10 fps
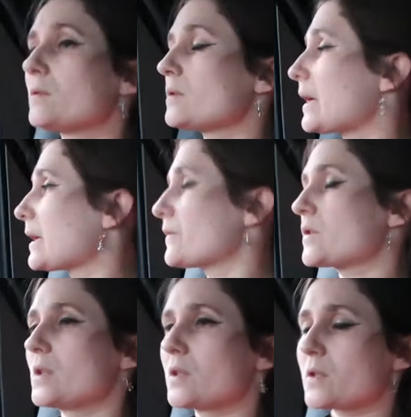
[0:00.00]
So that
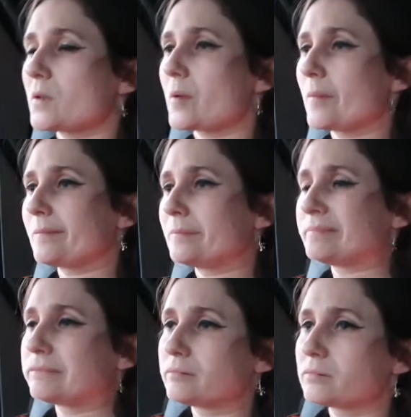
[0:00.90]
gives us
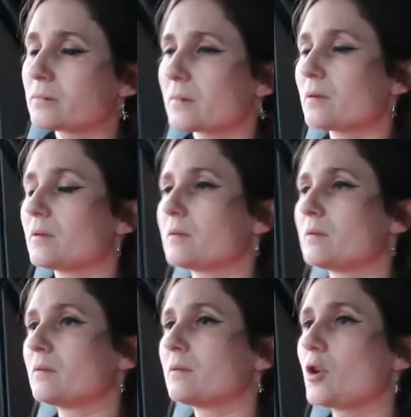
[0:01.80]

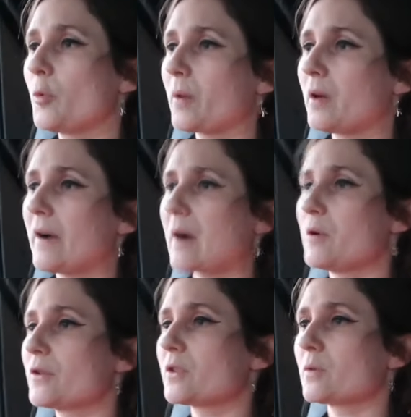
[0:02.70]
a couple of
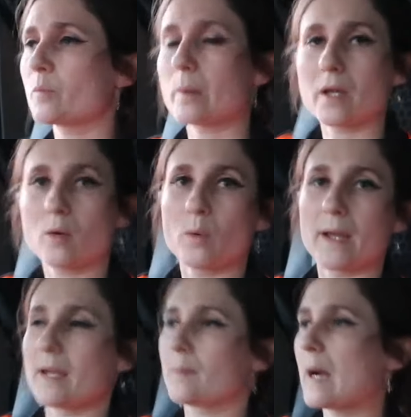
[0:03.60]
hours that we're
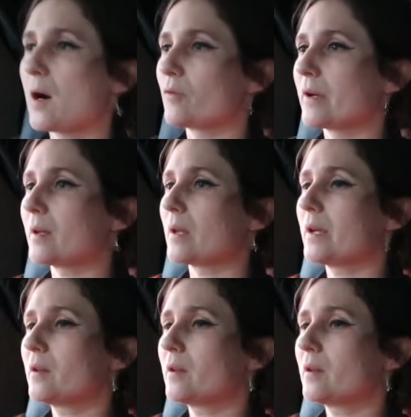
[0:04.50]
waiting about, really.